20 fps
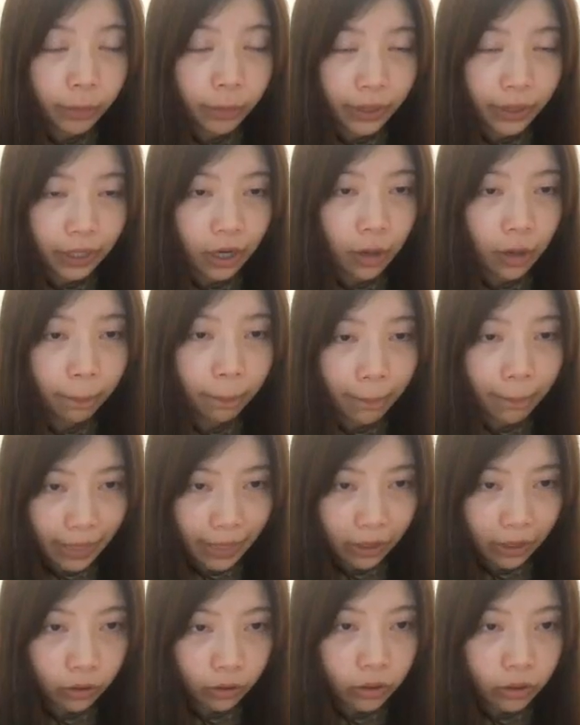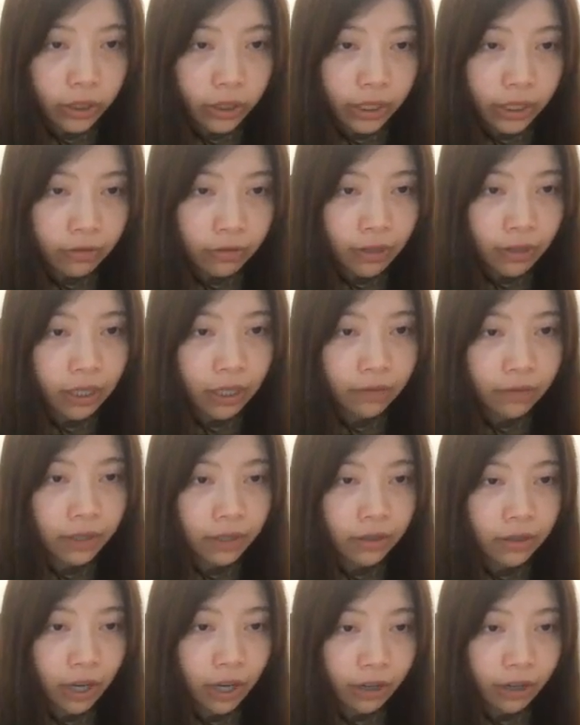become male, even if
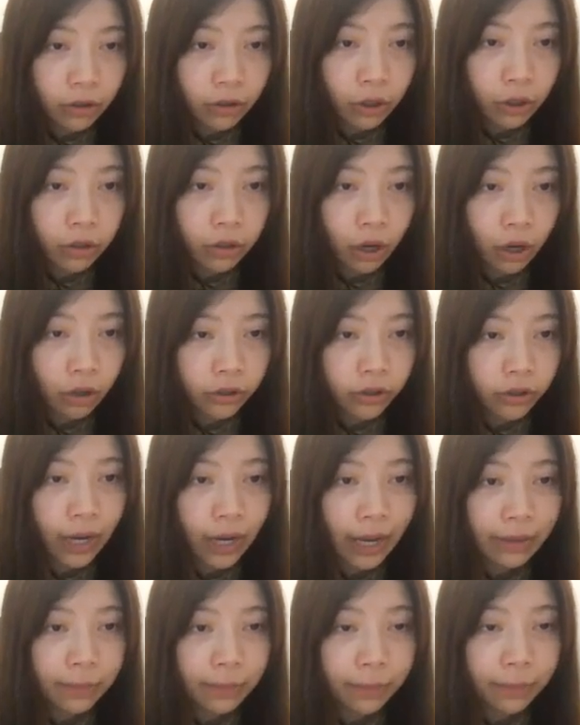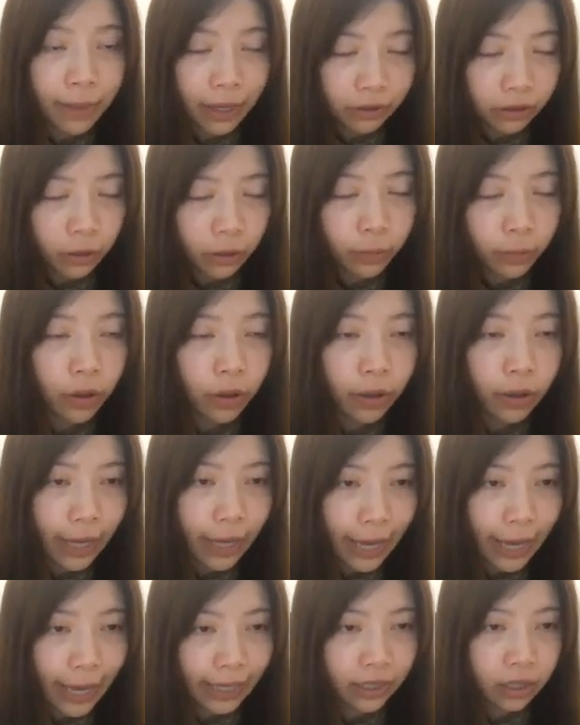the zygote also has multiple
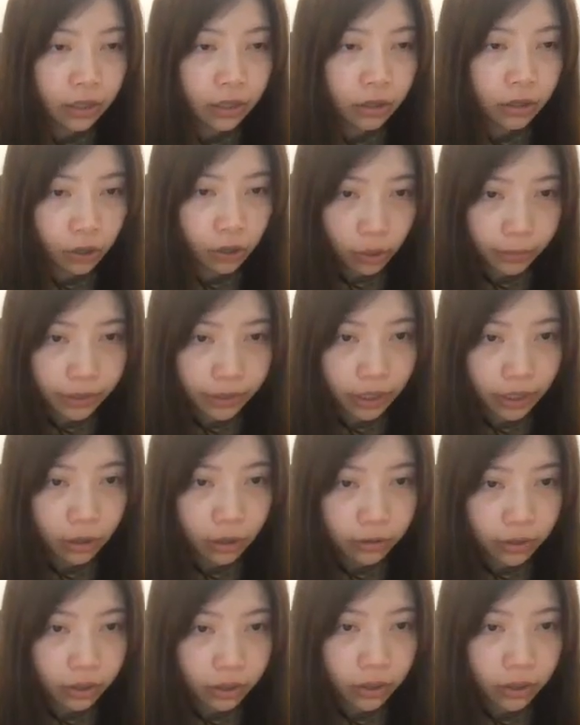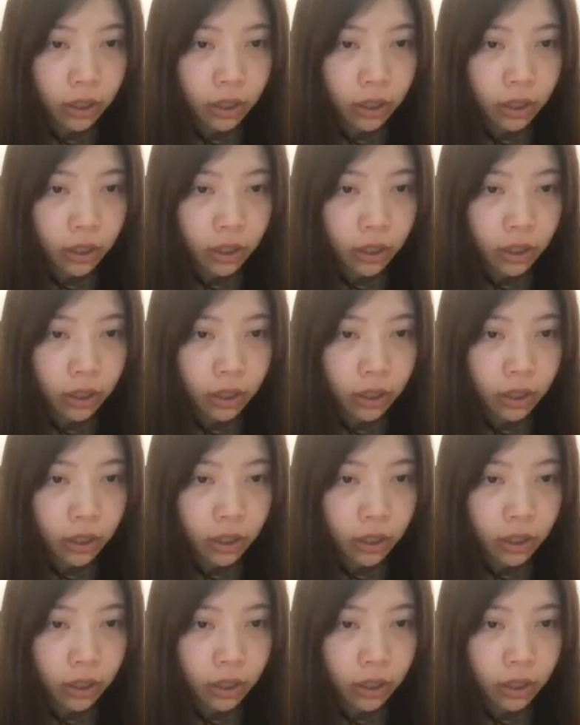X chromosomes.